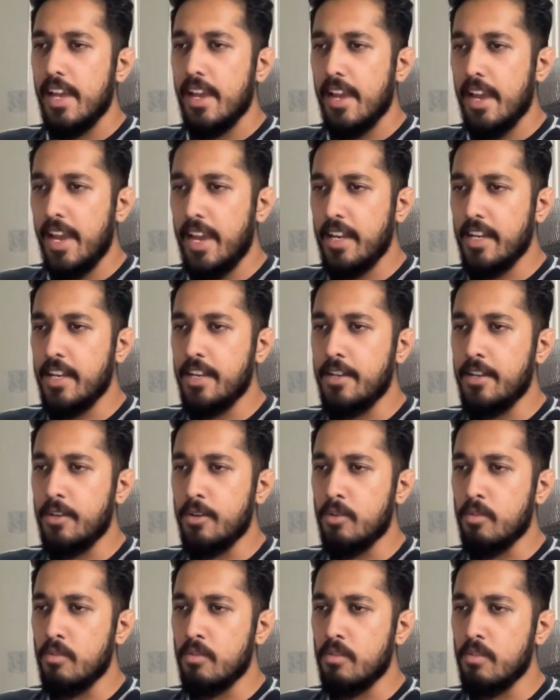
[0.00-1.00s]
n
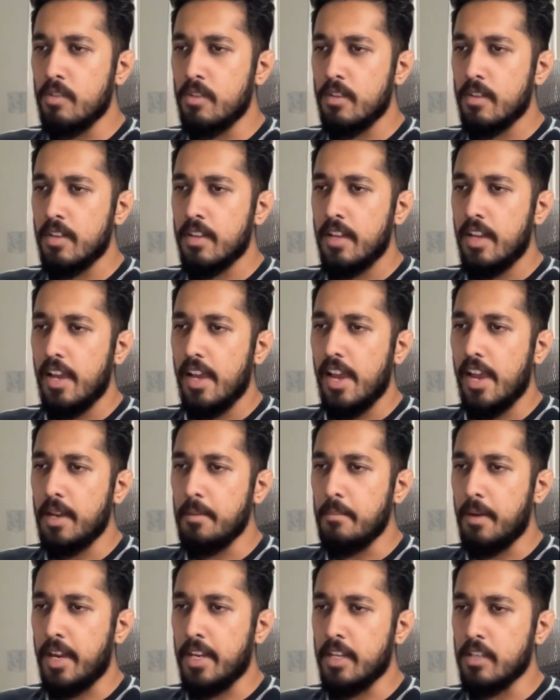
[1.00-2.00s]
into n
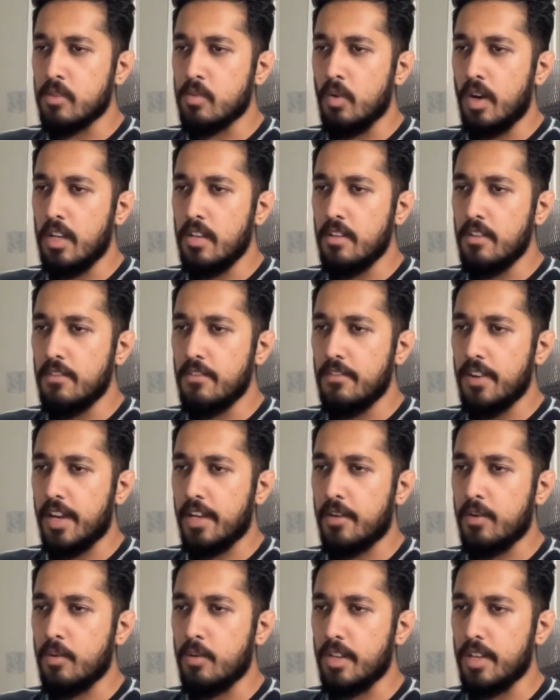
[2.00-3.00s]
minus 1
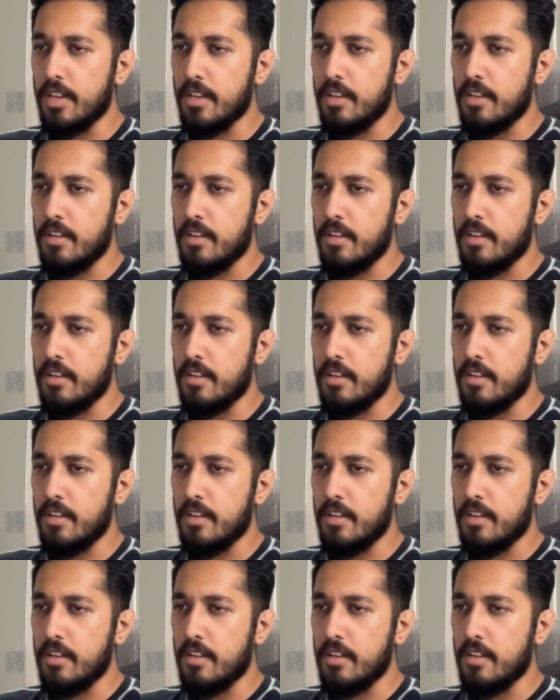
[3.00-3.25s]
factorial.